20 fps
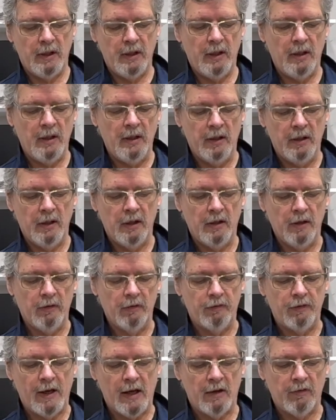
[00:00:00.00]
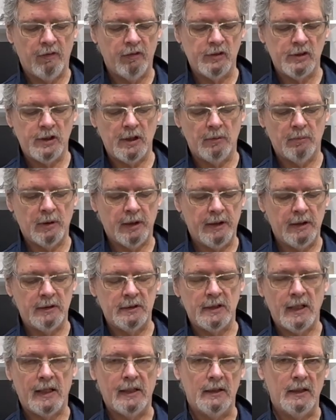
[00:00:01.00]
valve assembly and
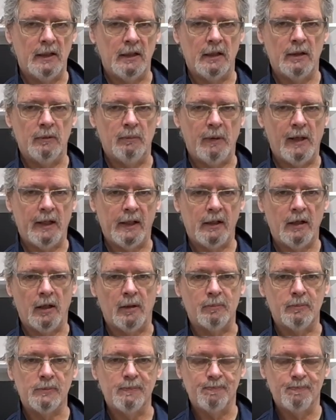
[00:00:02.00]
tightening it back up.